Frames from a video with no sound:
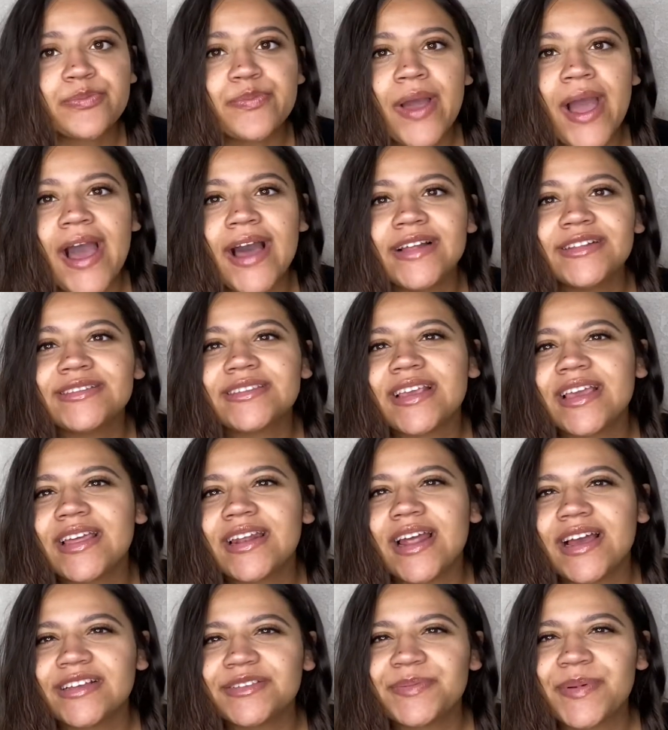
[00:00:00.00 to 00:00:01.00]
pads and
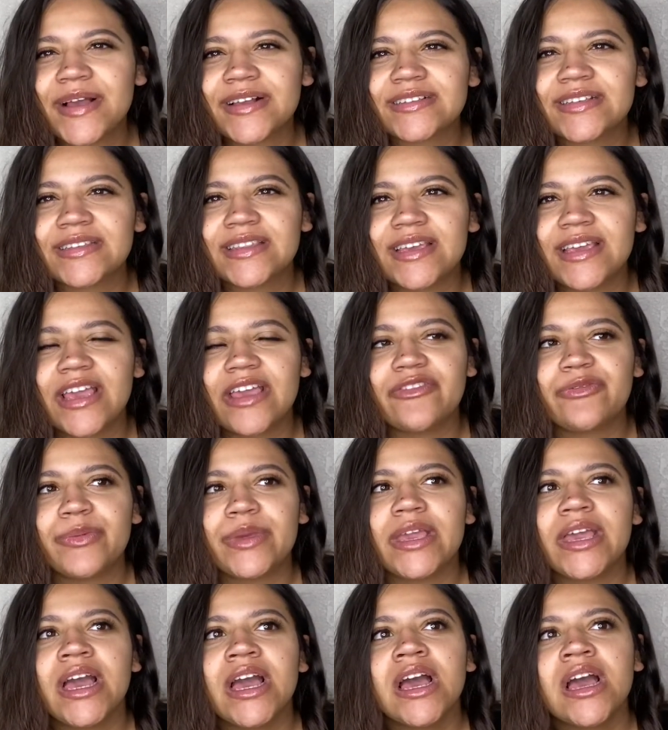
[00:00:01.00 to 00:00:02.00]
ice packs that they gave
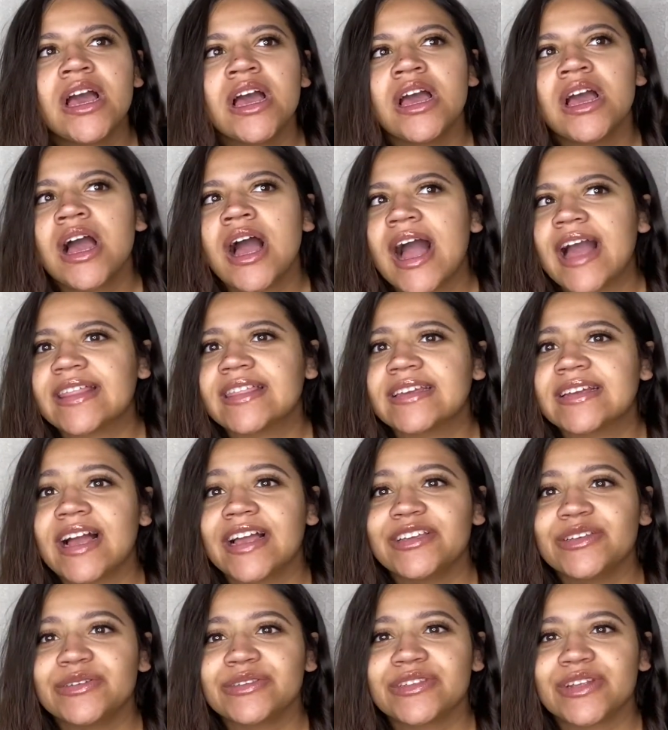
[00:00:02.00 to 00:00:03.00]
me. I think I
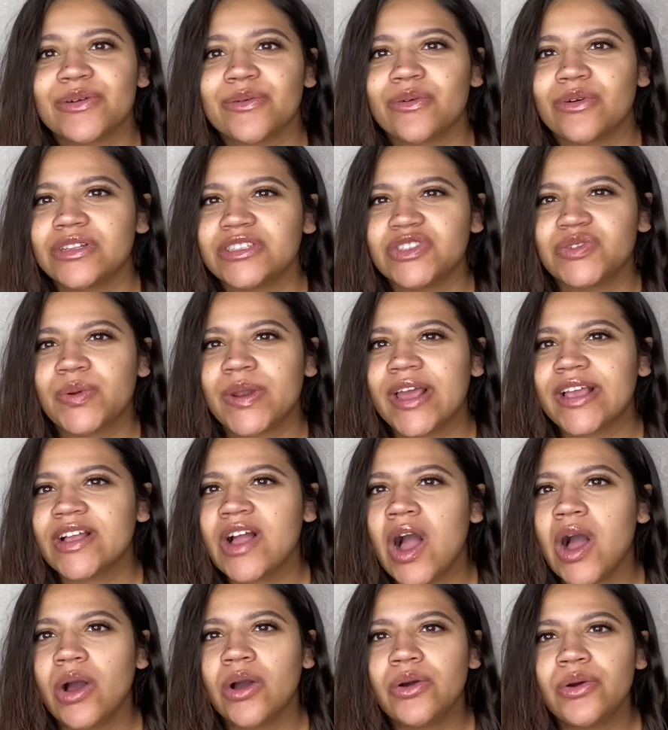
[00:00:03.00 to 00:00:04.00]
used it once when I
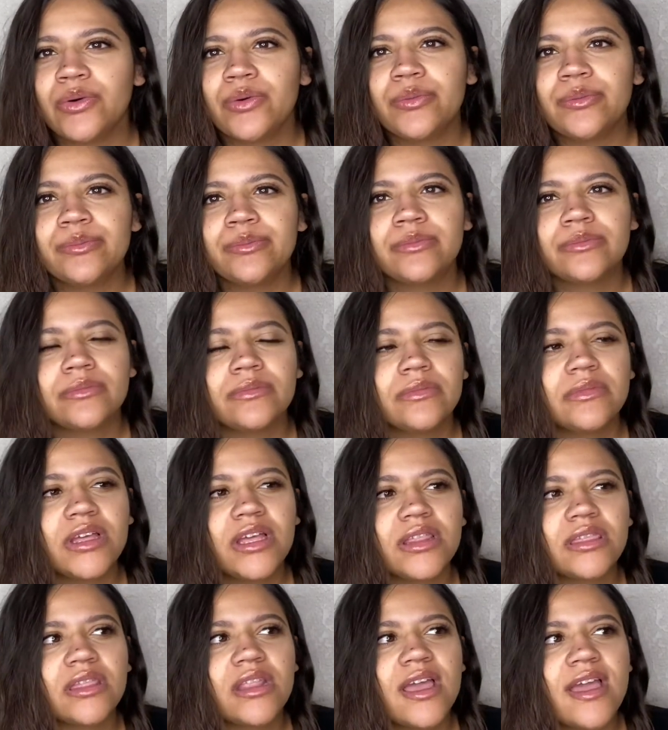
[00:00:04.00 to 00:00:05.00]
got home,
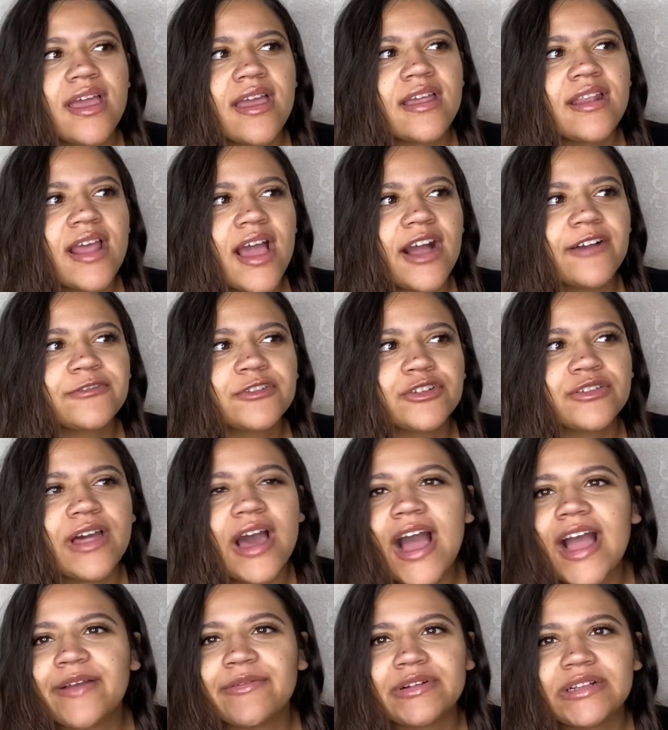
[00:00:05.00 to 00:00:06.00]
and then after
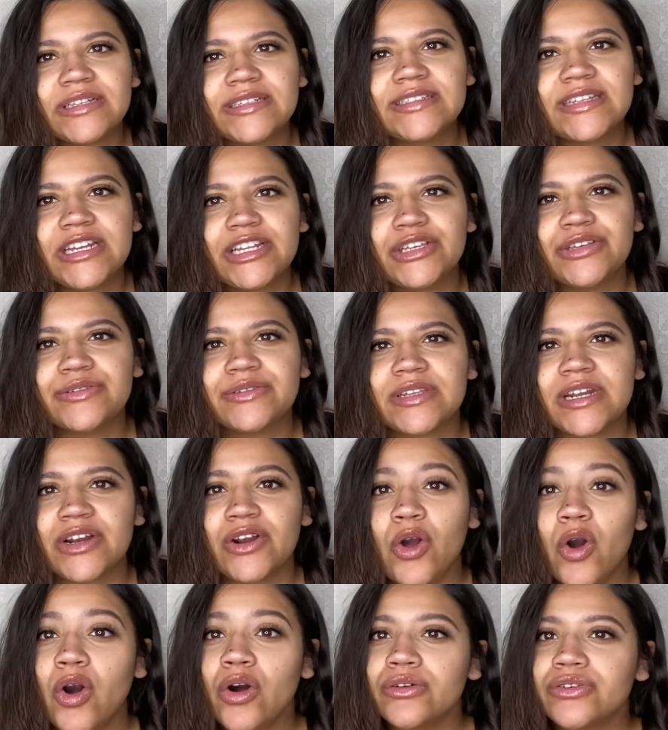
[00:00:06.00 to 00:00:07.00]
that I really didn't use it at
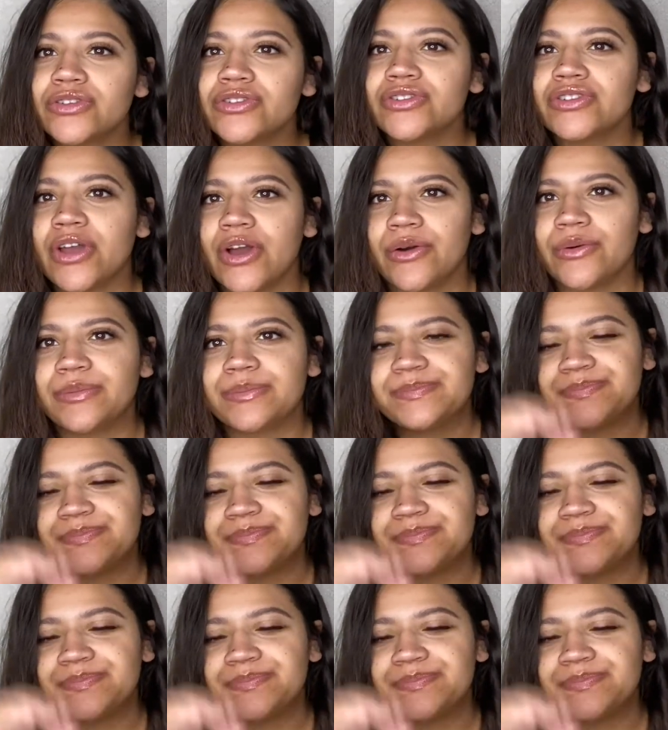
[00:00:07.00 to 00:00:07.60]
all. So